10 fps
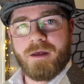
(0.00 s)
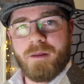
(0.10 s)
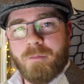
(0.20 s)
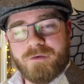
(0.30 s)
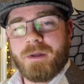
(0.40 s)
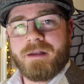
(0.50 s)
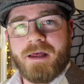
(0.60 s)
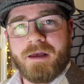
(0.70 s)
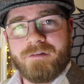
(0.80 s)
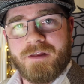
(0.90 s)
It must be a
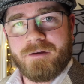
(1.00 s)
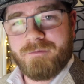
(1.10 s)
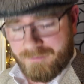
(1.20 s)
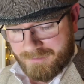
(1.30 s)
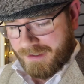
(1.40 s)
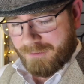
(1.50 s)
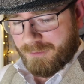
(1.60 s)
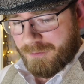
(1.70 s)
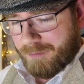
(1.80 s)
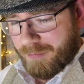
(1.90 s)
tax thing, I don't
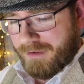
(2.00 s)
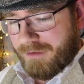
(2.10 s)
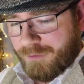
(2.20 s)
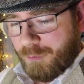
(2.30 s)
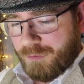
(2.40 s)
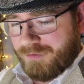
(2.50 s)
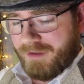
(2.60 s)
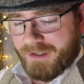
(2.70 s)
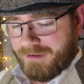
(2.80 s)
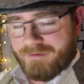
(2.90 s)
know, but those
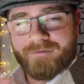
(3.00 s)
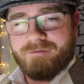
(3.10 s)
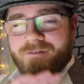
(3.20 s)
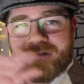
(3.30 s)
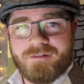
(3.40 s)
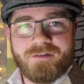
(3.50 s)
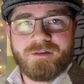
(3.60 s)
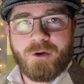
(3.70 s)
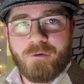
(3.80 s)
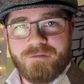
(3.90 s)
like
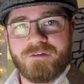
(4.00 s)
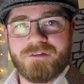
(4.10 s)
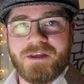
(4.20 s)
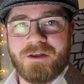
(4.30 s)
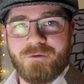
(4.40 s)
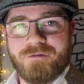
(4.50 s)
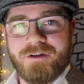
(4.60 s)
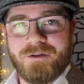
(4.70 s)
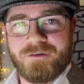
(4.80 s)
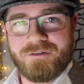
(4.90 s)
off the scale
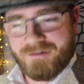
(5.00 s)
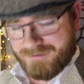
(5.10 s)
fillers